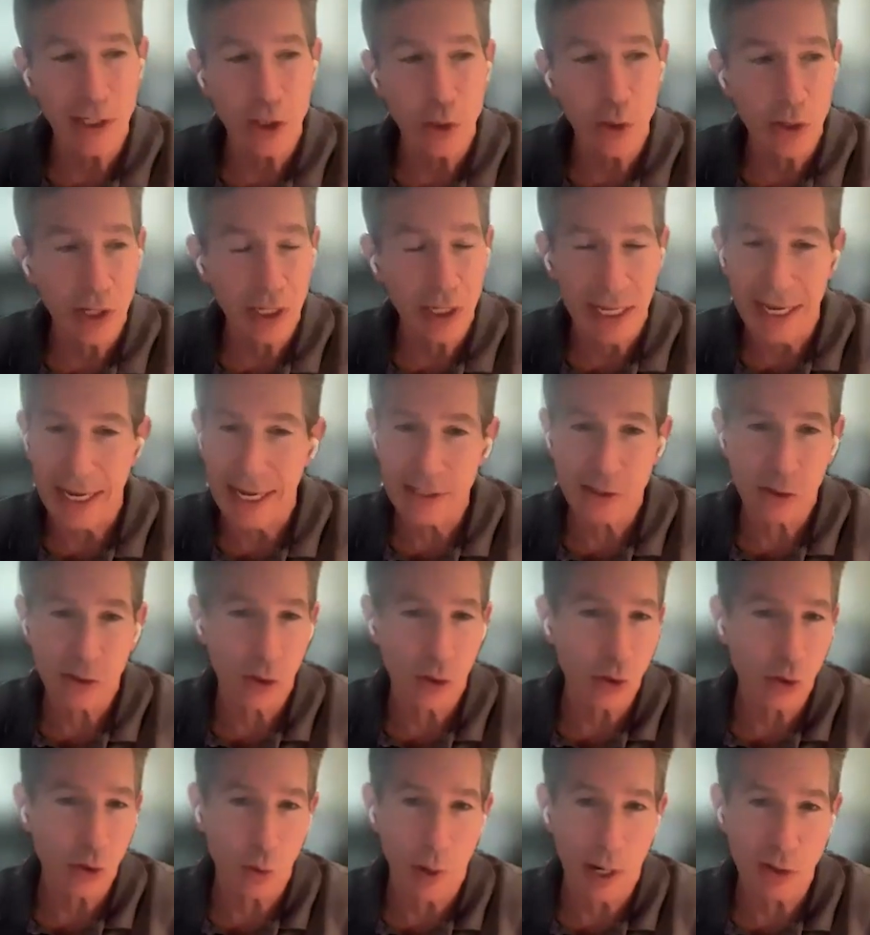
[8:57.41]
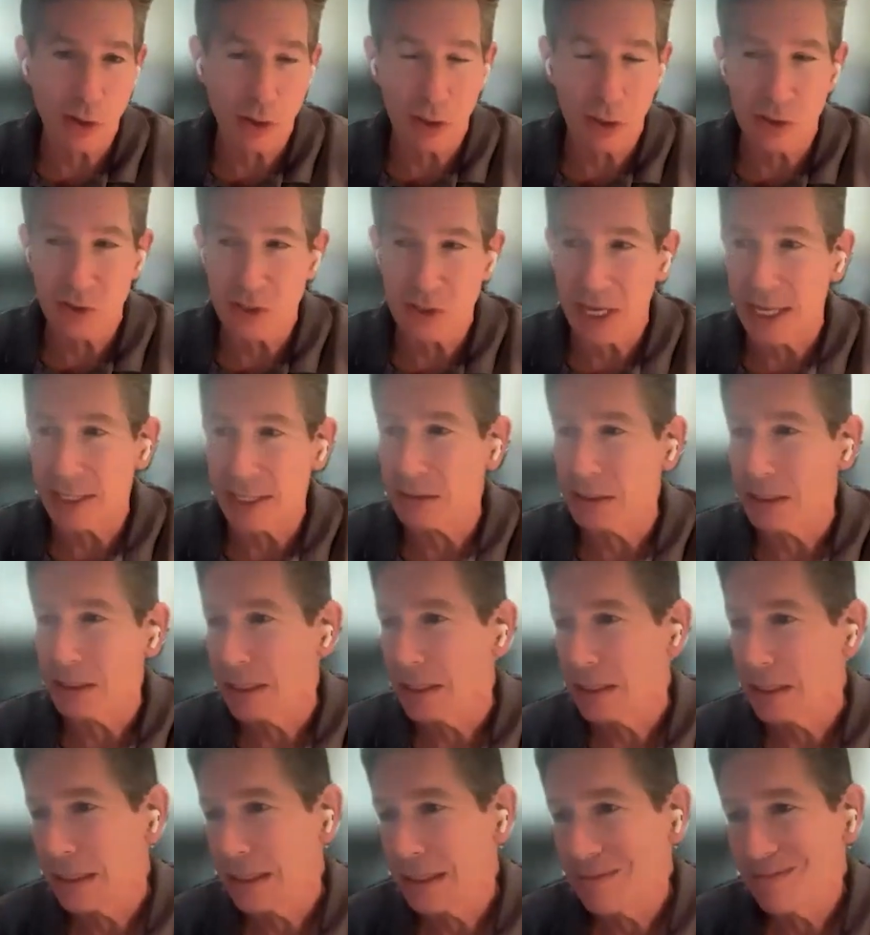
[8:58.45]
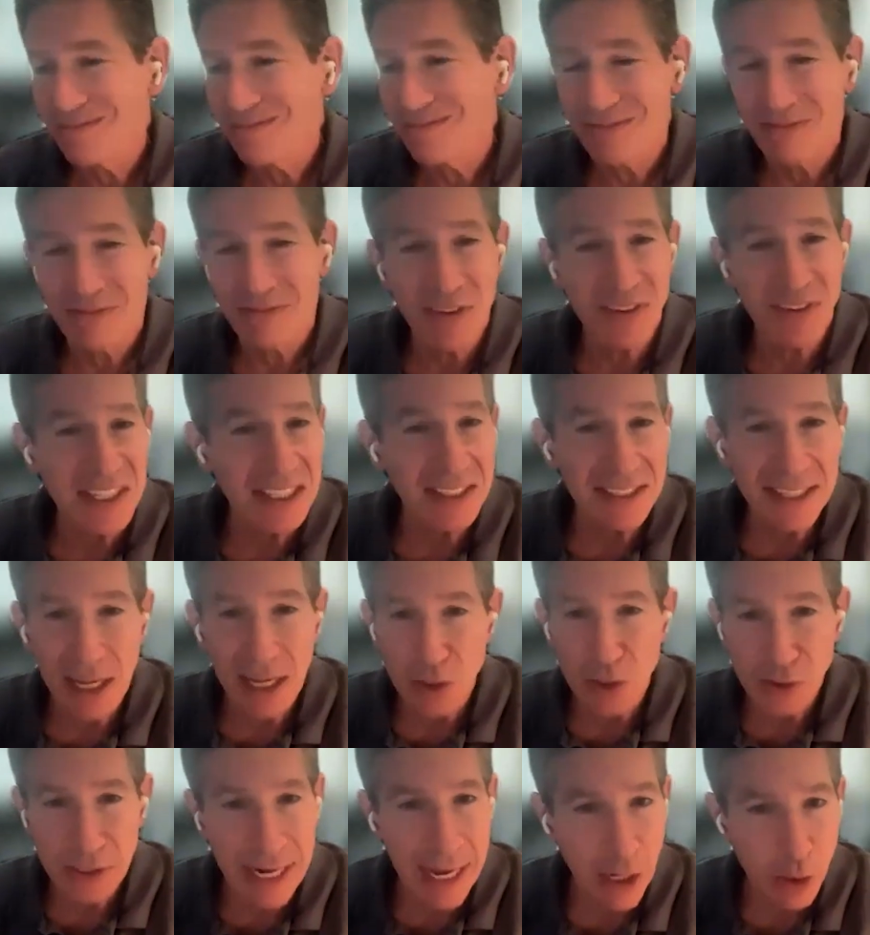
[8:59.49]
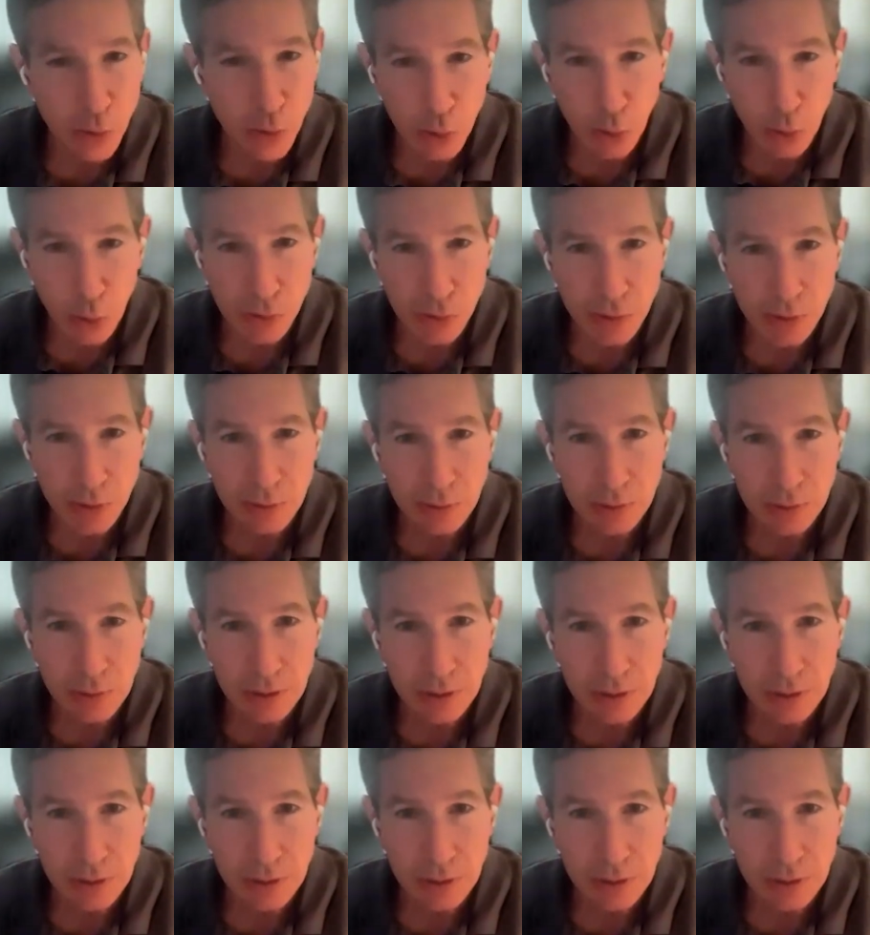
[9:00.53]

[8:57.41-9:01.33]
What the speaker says: And you're going to ask those questions at 15,000 households.